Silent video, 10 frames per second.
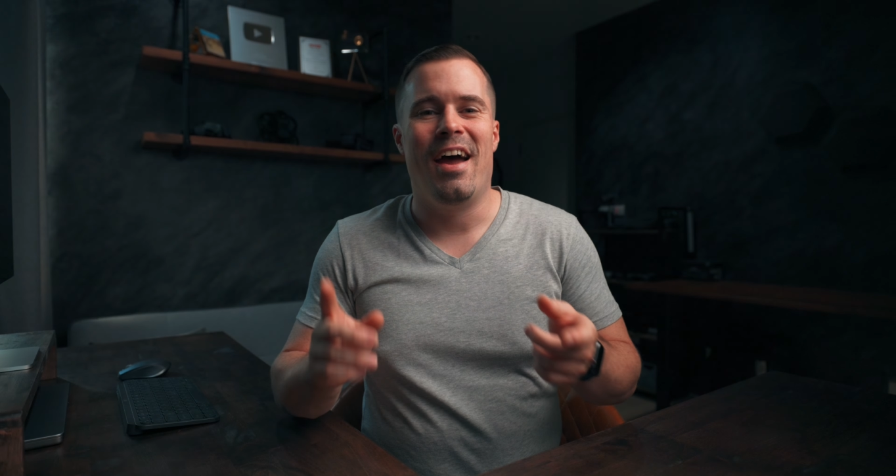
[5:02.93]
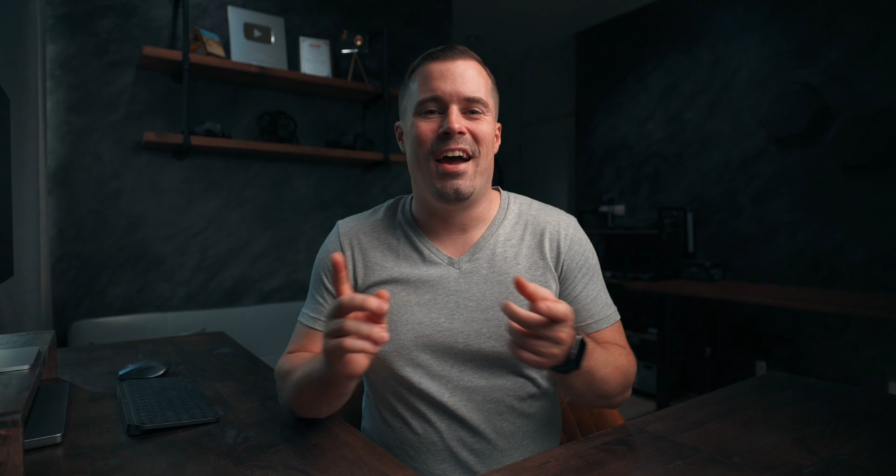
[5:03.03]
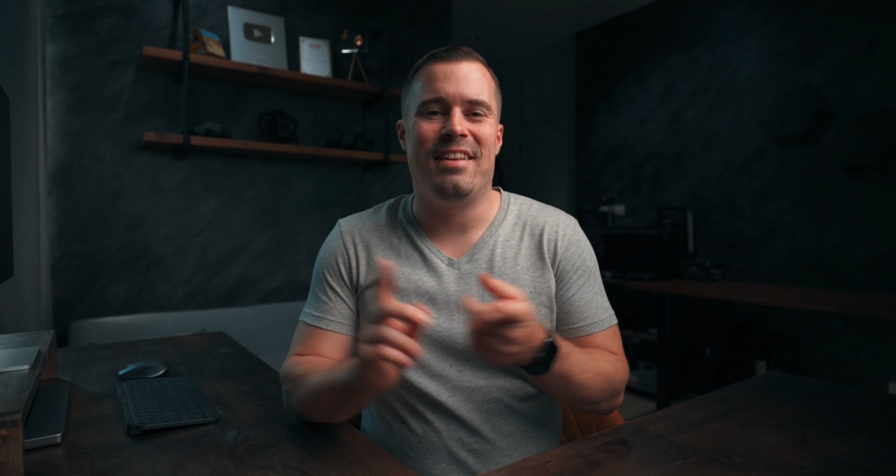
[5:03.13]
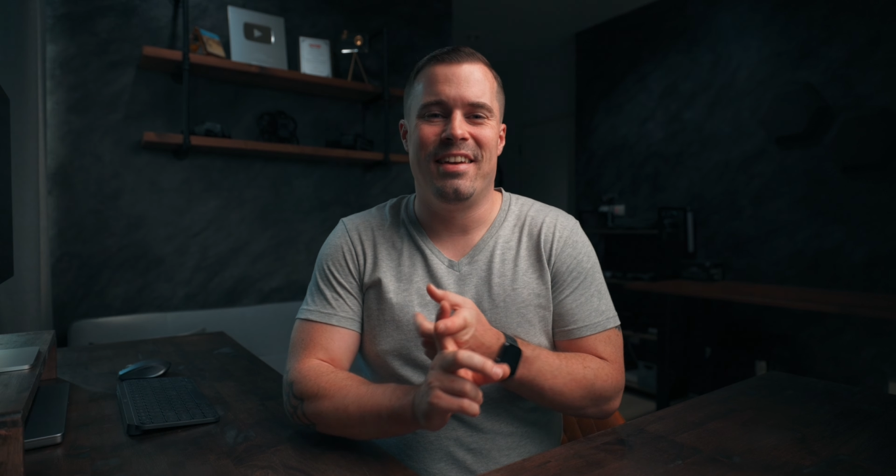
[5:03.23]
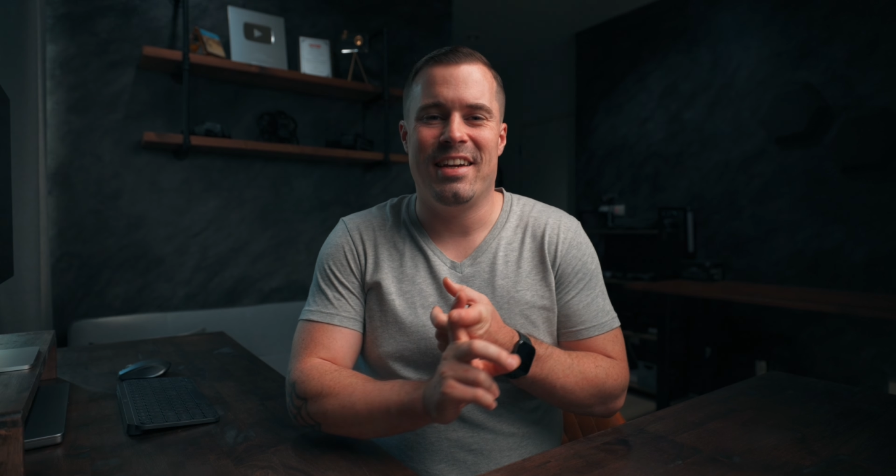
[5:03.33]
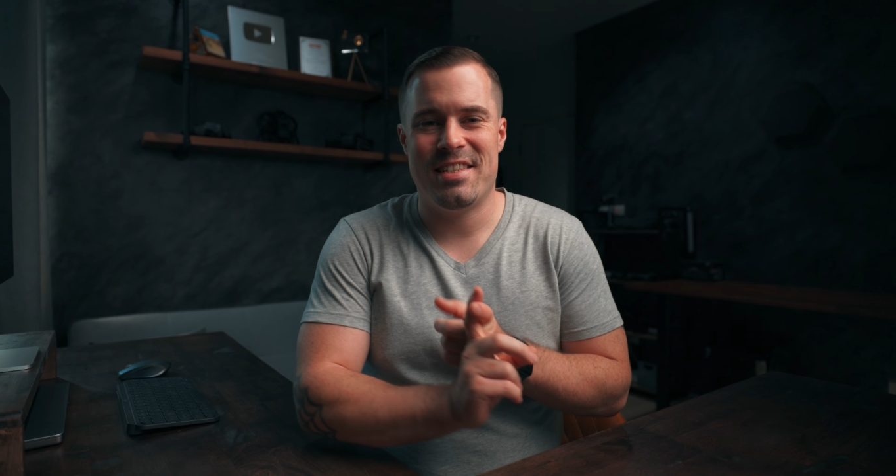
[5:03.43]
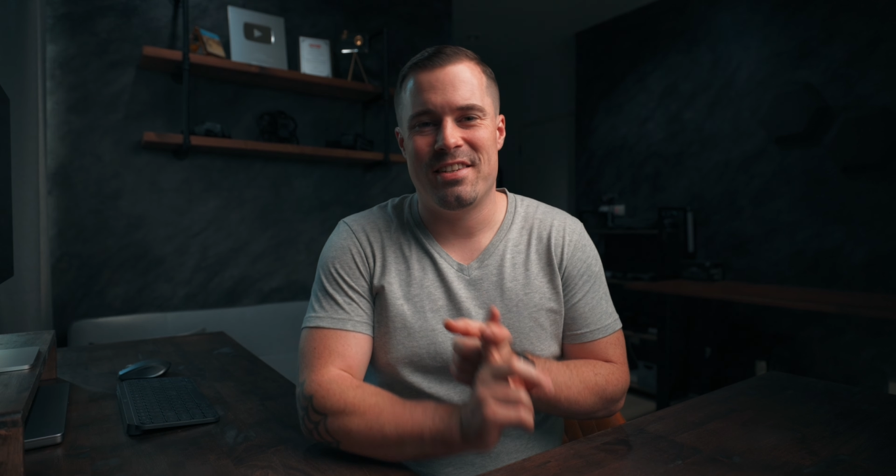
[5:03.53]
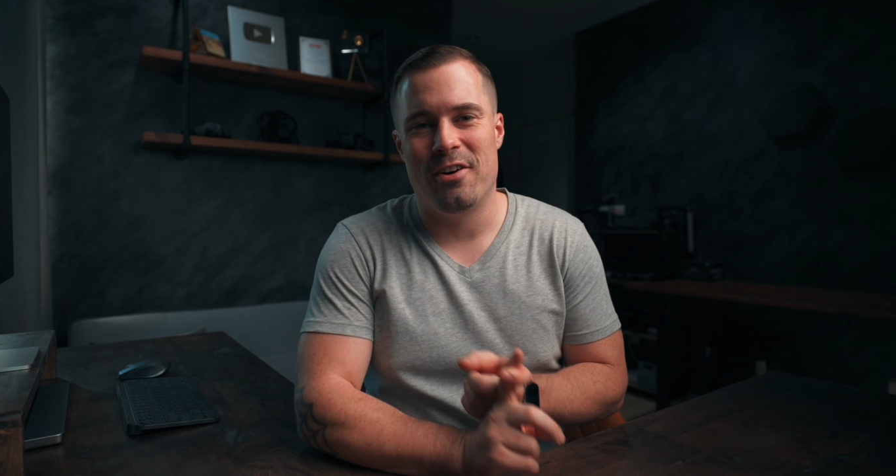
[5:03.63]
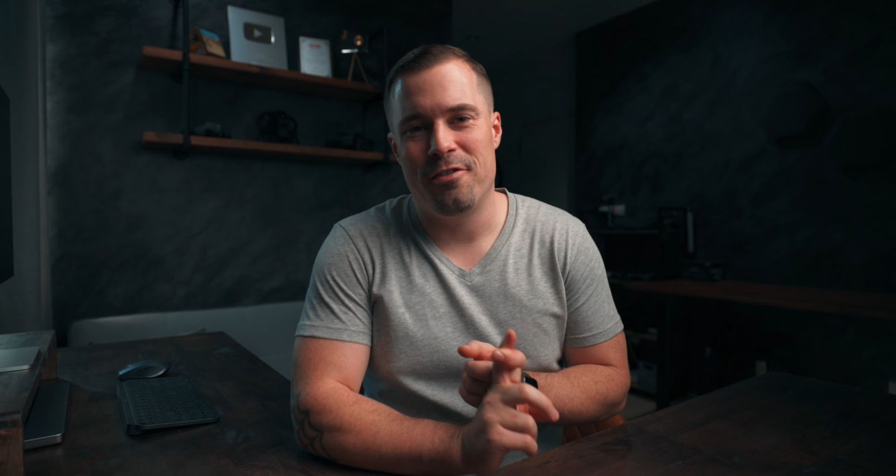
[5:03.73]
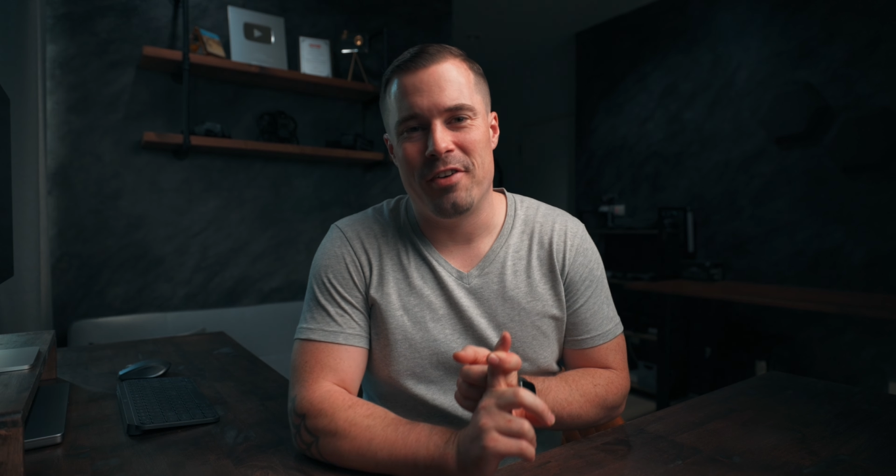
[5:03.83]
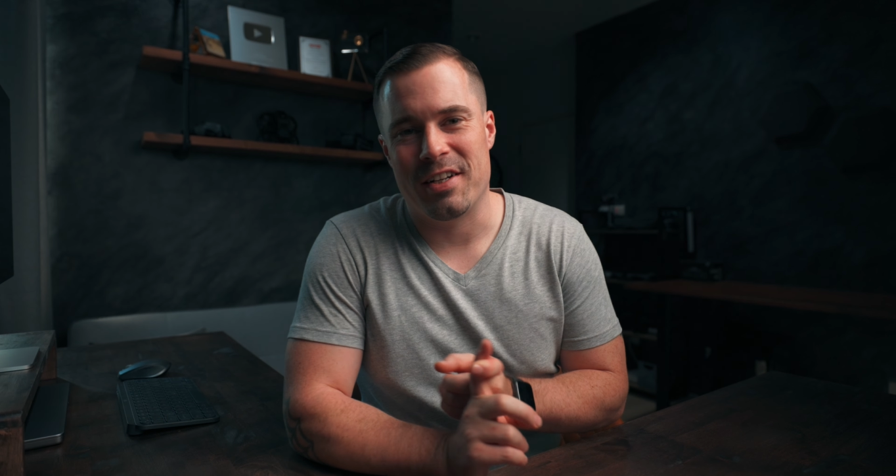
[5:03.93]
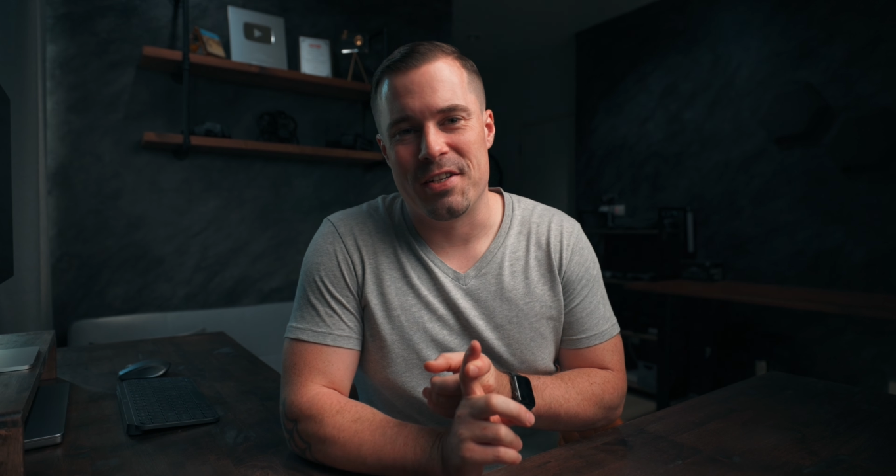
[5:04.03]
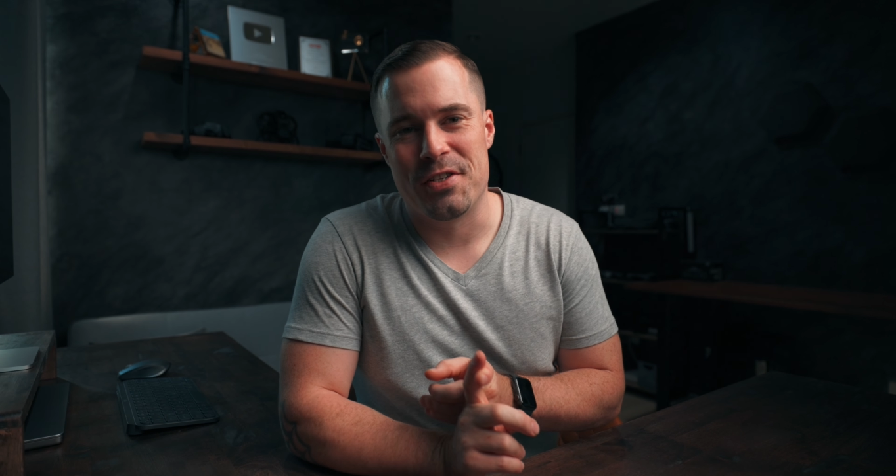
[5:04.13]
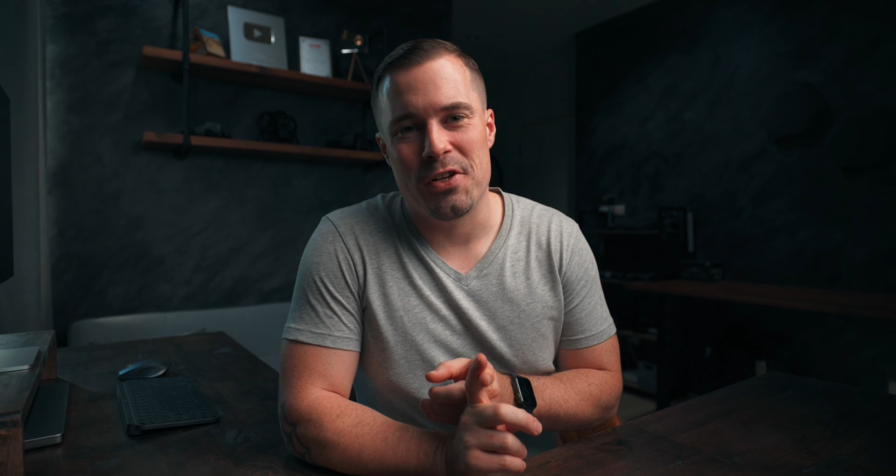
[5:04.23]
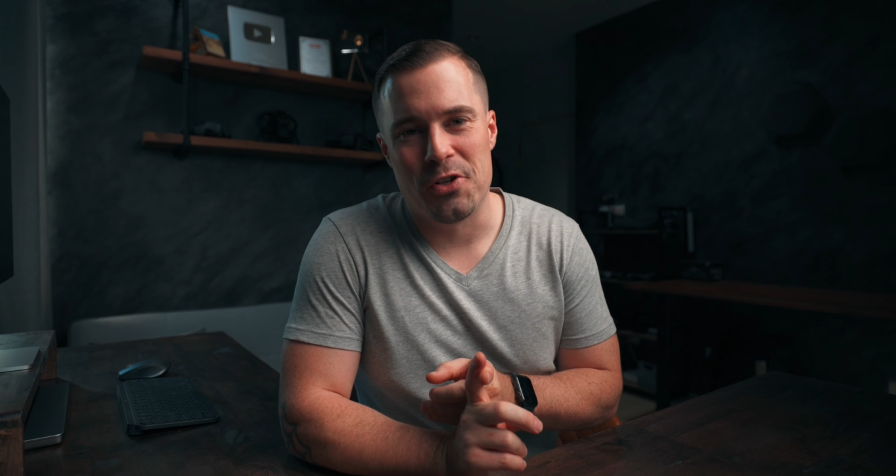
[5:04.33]
And the next sound effect
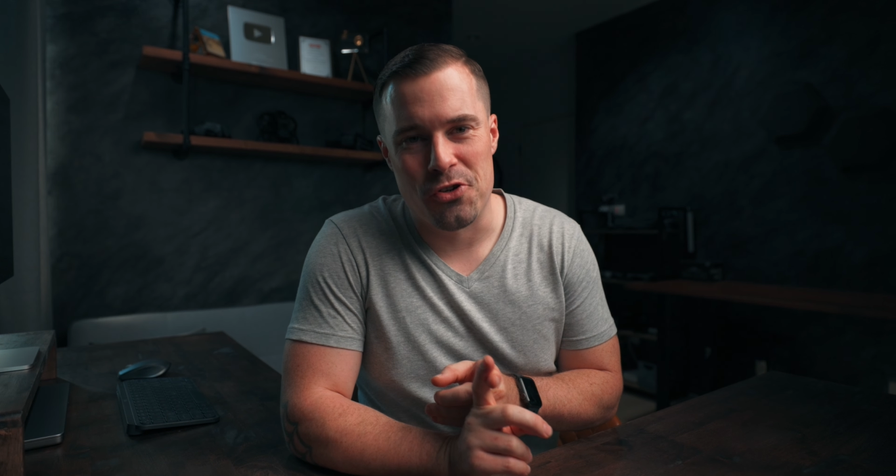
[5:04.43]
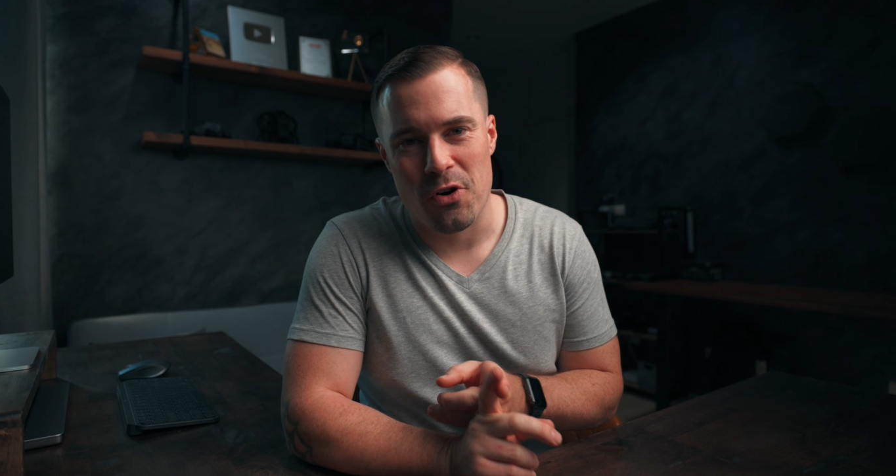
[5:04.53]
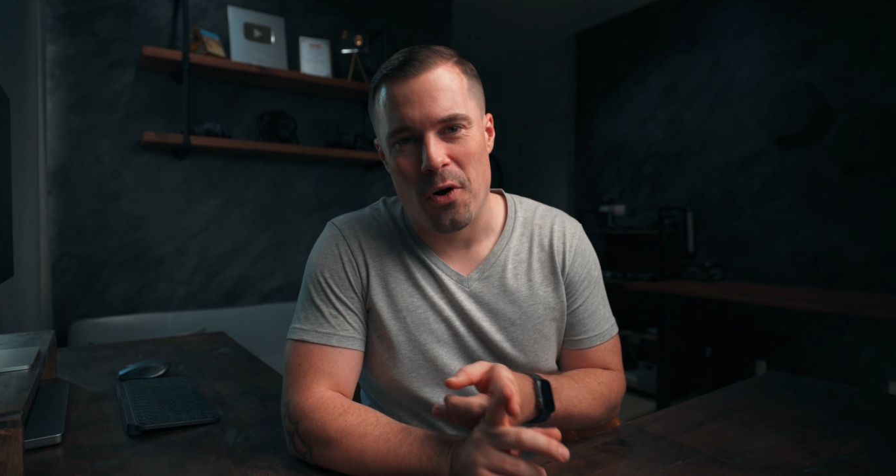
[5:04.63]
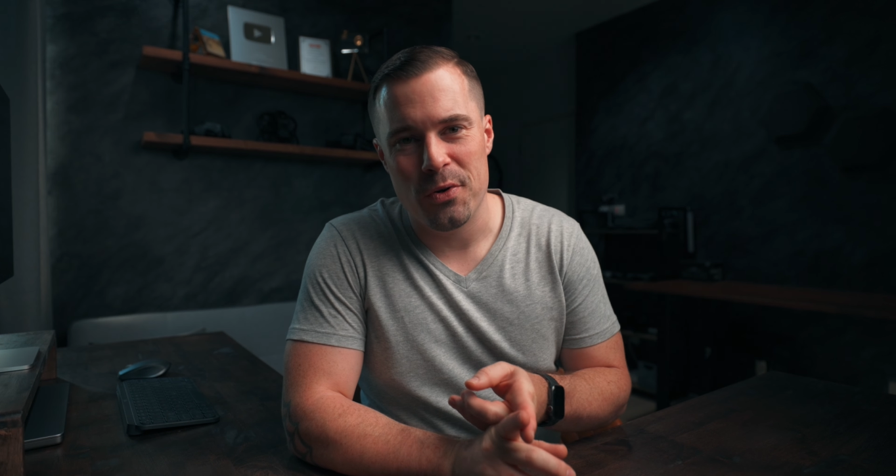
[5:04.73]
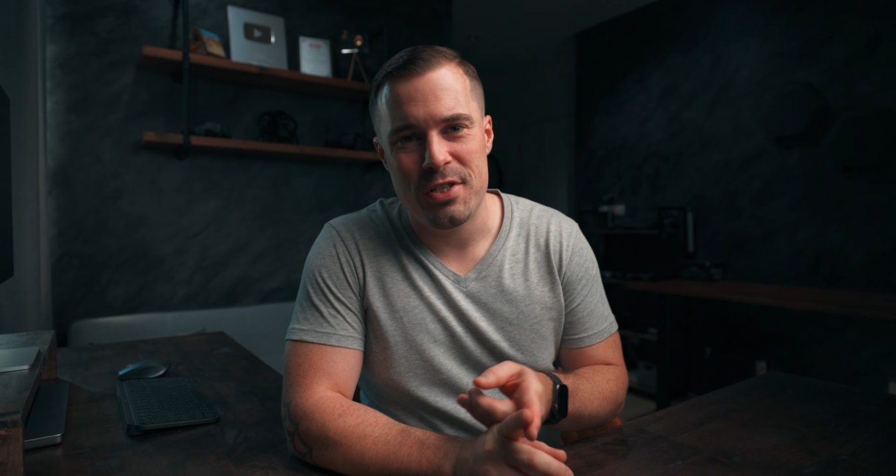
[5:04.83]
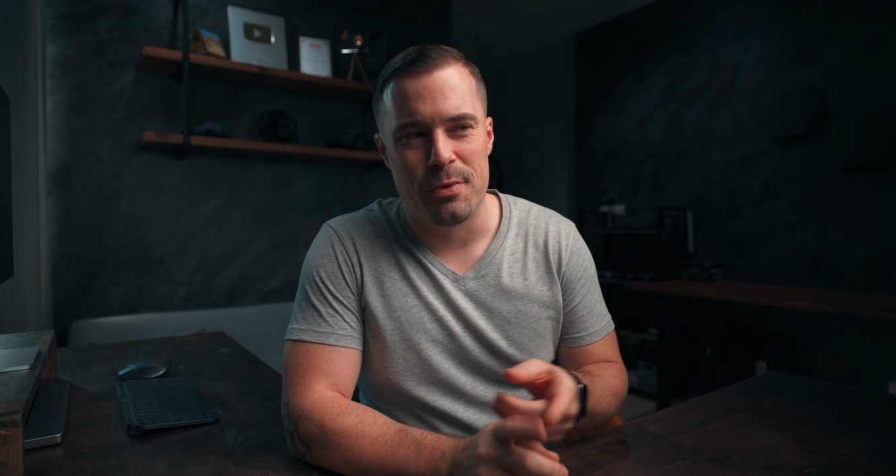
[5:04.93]
is drones,